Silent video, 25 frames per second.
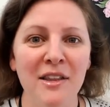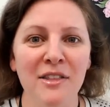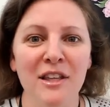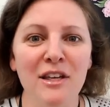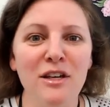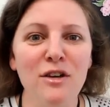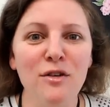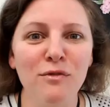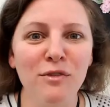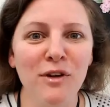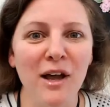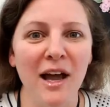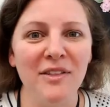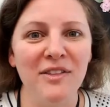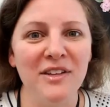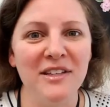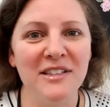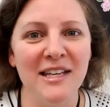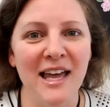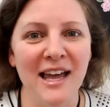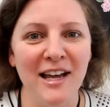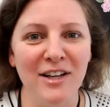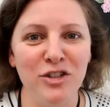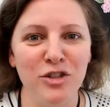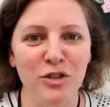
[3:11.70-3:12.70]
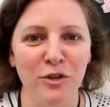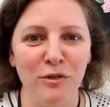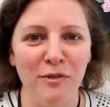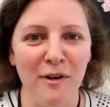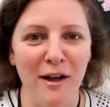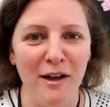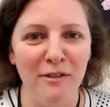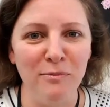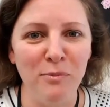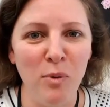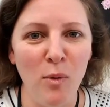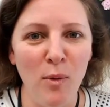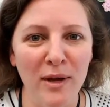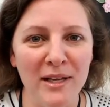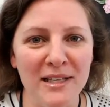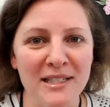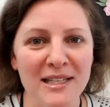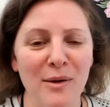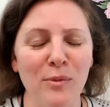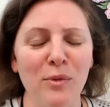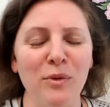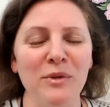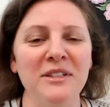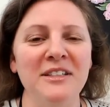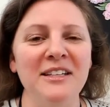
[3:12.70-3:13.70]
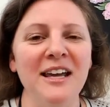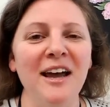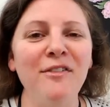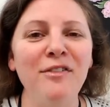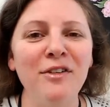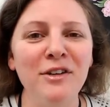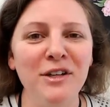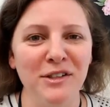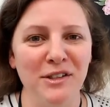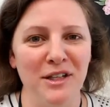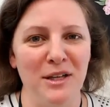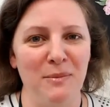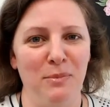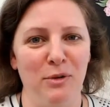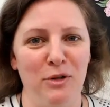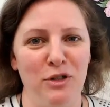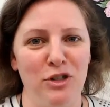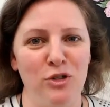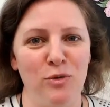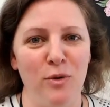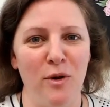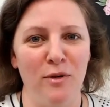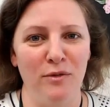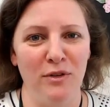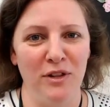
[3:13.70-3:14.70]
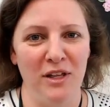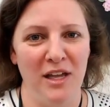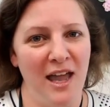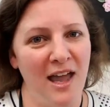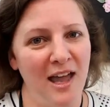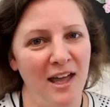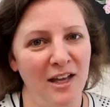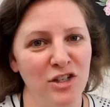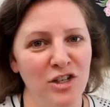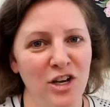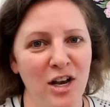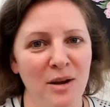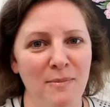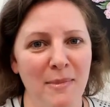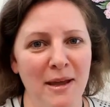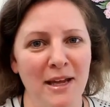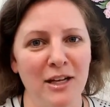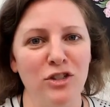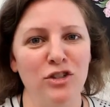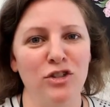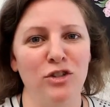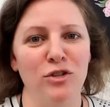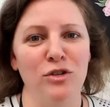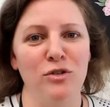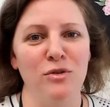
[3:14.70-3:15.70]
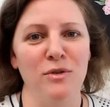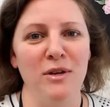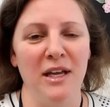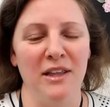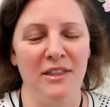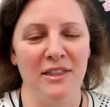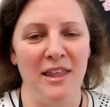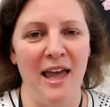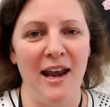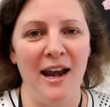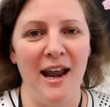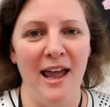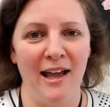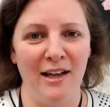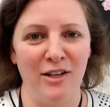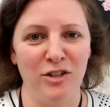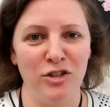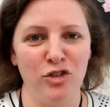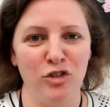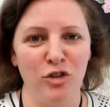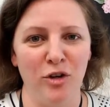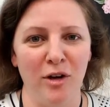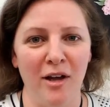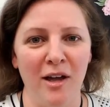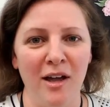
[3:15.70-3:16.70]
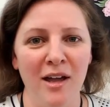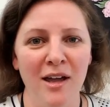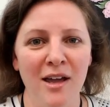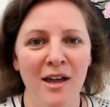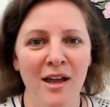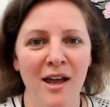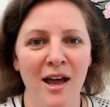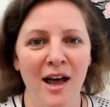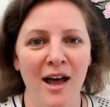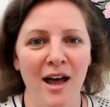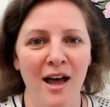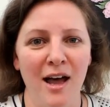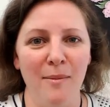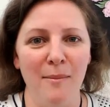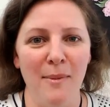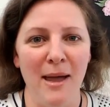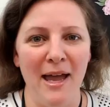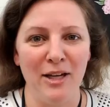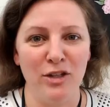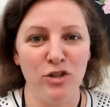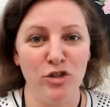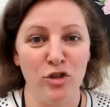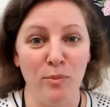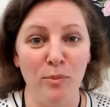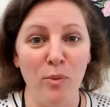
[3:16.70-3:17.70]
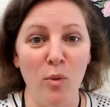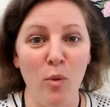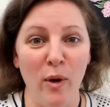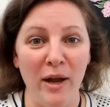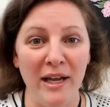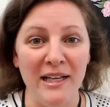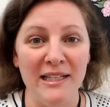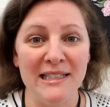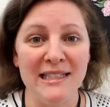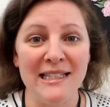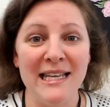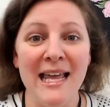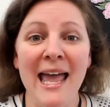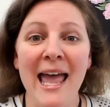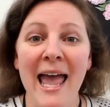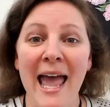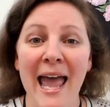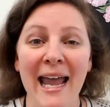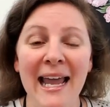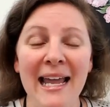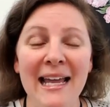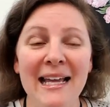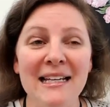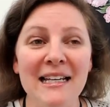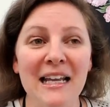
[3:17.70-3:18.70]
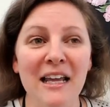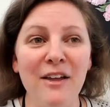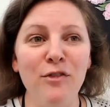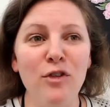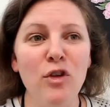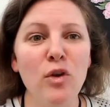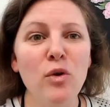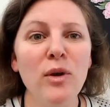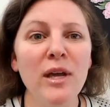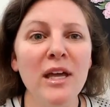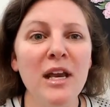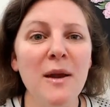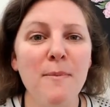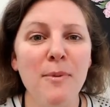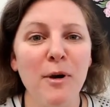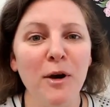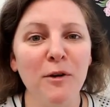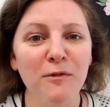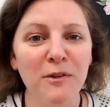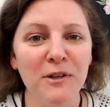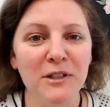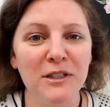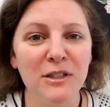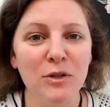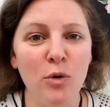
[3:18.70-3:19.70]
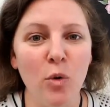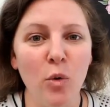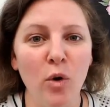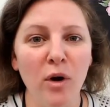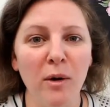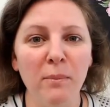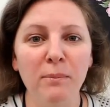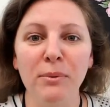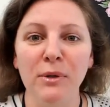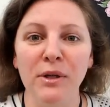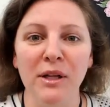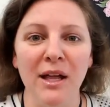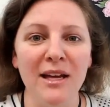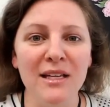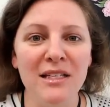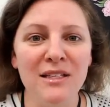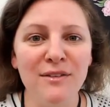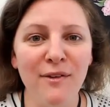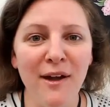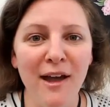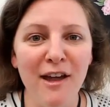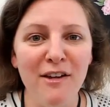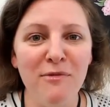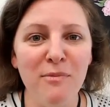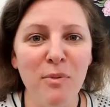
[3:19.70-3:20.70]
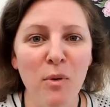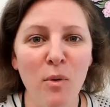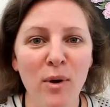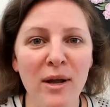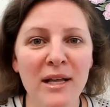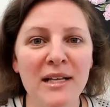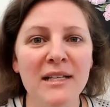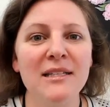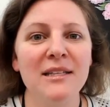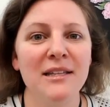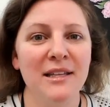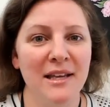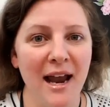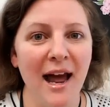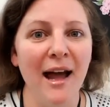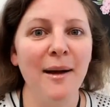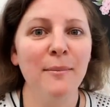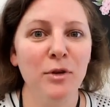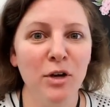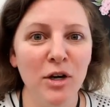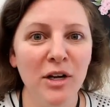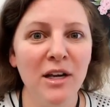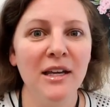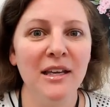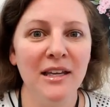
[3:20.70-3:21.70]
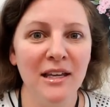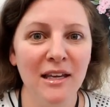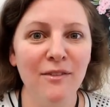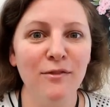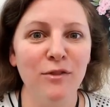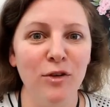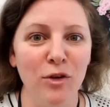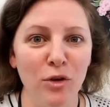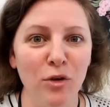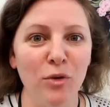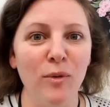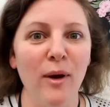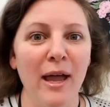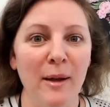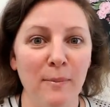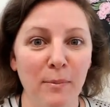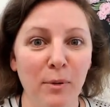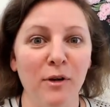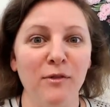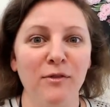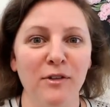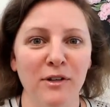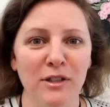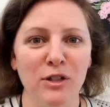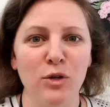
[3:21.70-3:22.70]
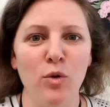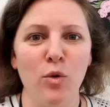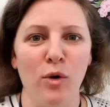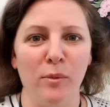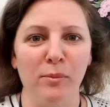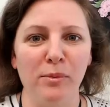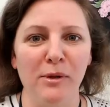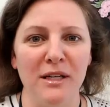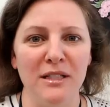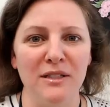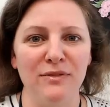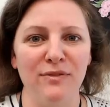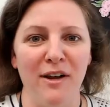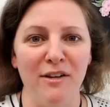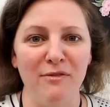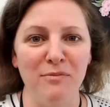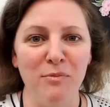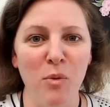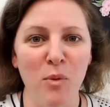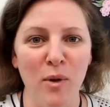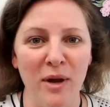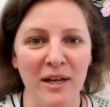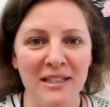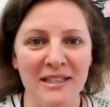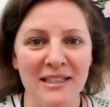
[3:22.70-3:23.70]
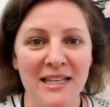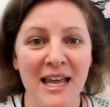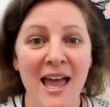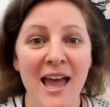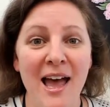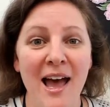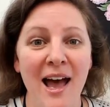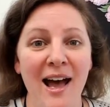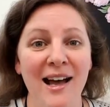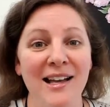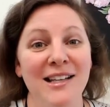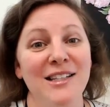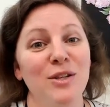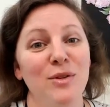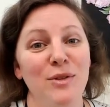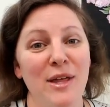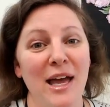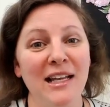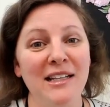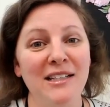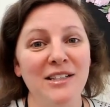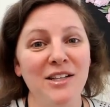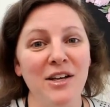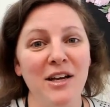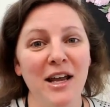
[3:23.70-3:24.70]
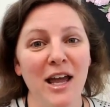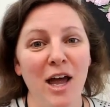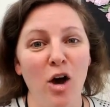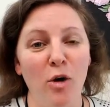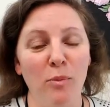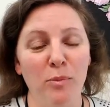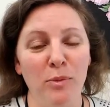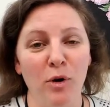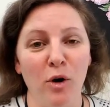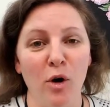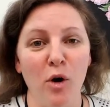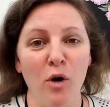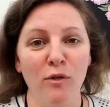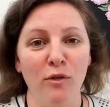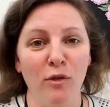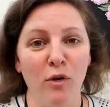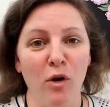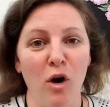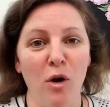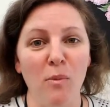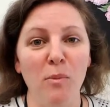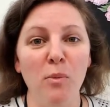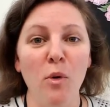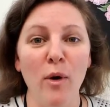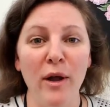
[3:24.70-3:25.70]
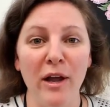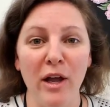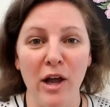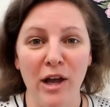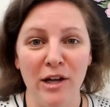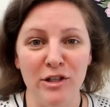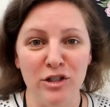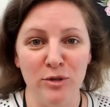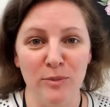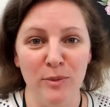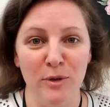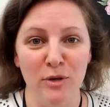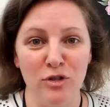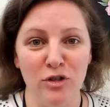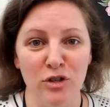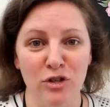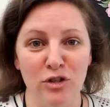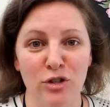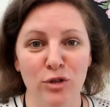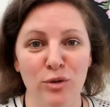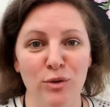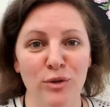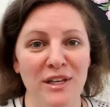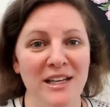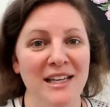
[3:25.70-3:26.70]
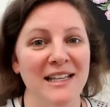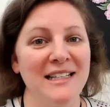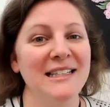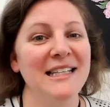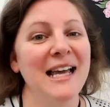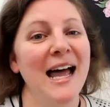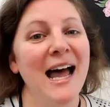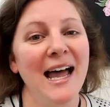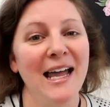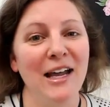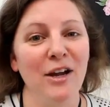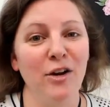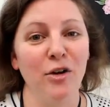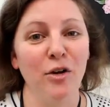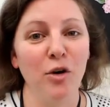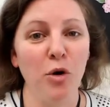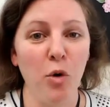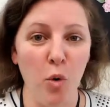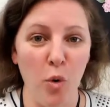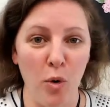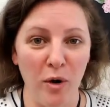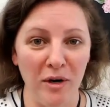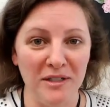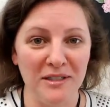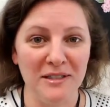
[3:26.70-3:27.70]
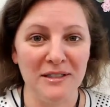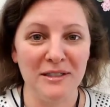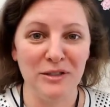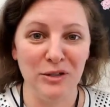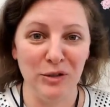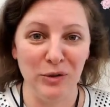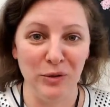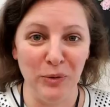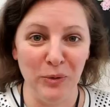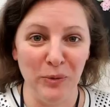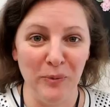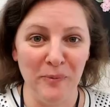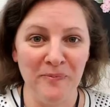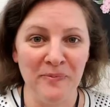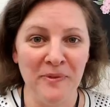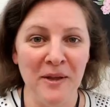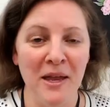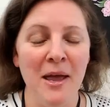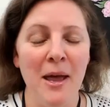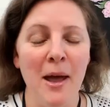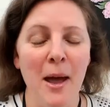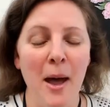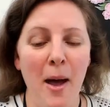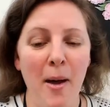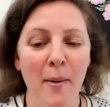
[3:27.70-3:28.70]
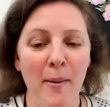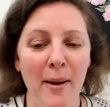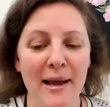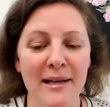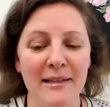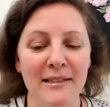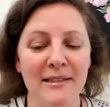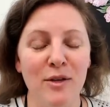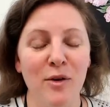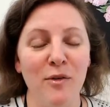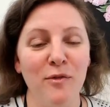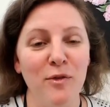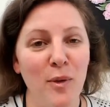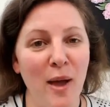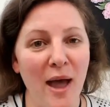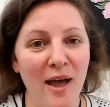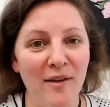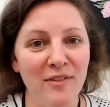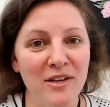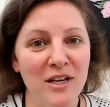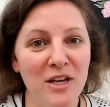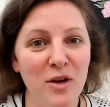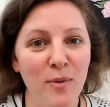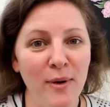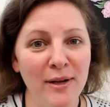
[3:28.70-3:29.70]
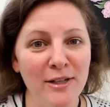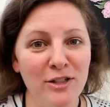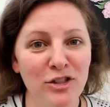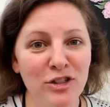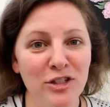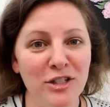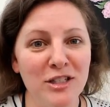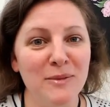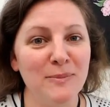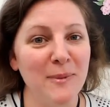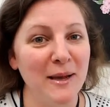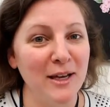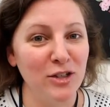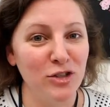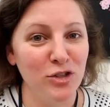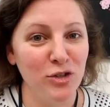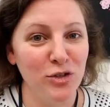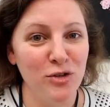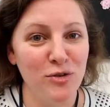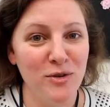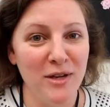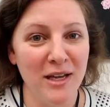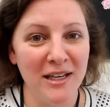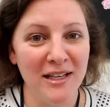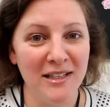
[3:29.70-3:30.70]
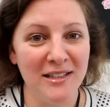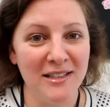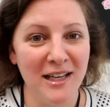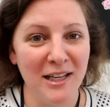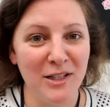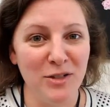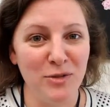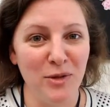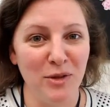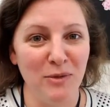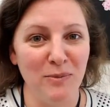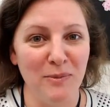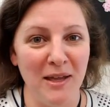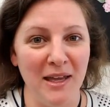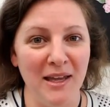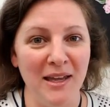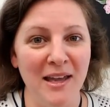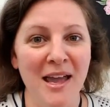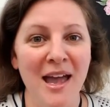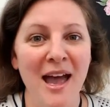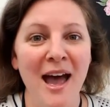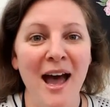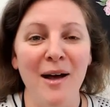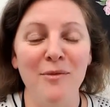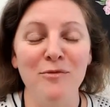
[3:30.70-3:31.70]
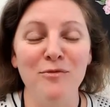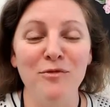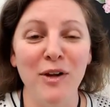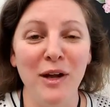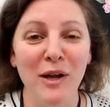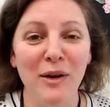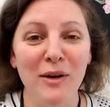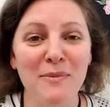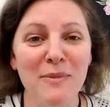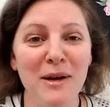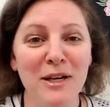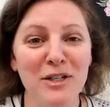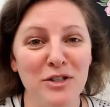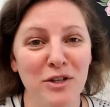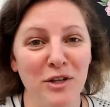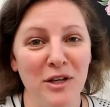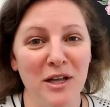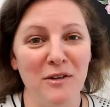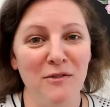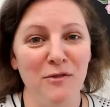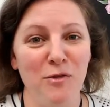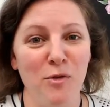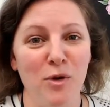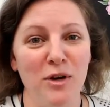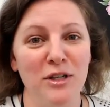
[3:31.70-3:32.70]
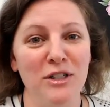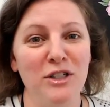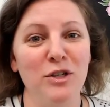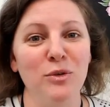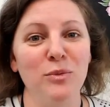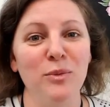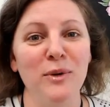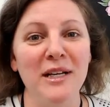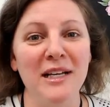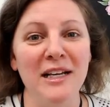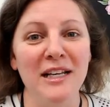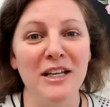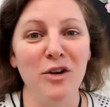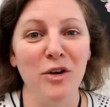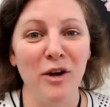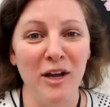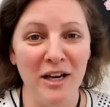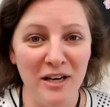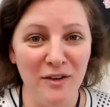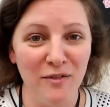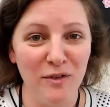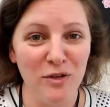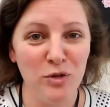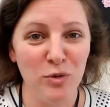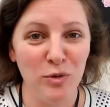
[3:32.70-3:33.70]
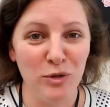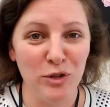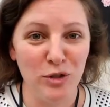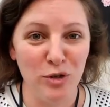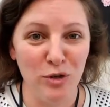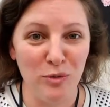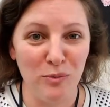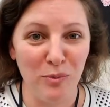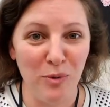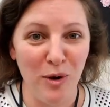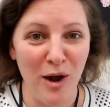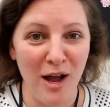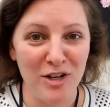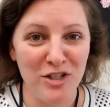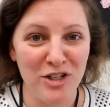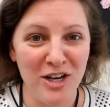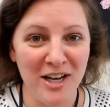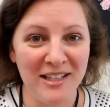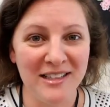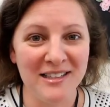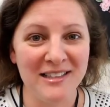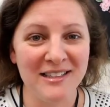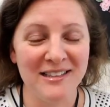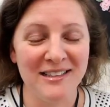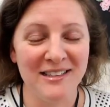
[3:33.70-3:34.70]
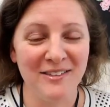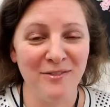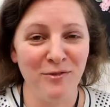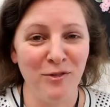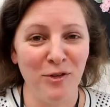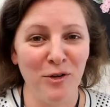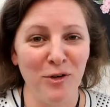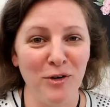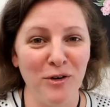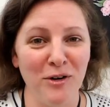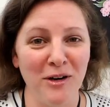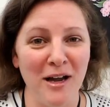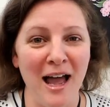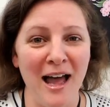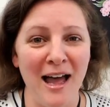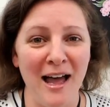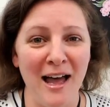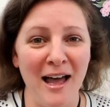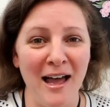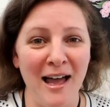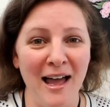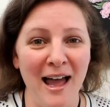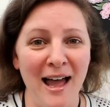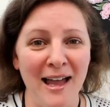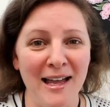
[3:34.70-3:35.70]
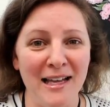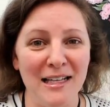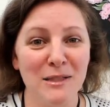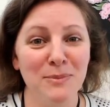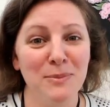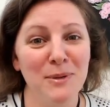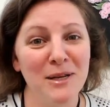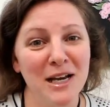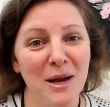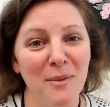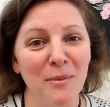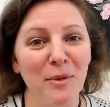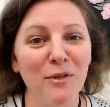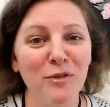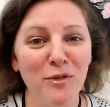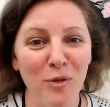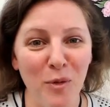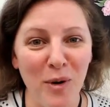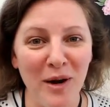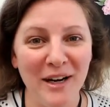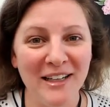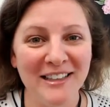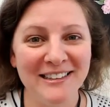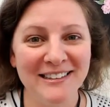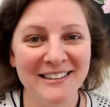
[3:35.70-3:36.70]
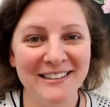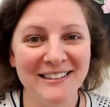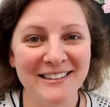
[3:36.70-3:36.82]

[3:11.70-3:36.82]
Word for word: then you've got these extra five points that will definitely push you over the edge and make sure you get that extra um, extra points. And if you get a perfect score plus five points, then I'm going to give you a perfect score plus five points. Uh, so that's going to help your overall point contribution to the entire course too. All right, so if you have any questions, make sure you get in touch with me. I'm very much looking forward to reading your individual student projects for uh, ISP number four.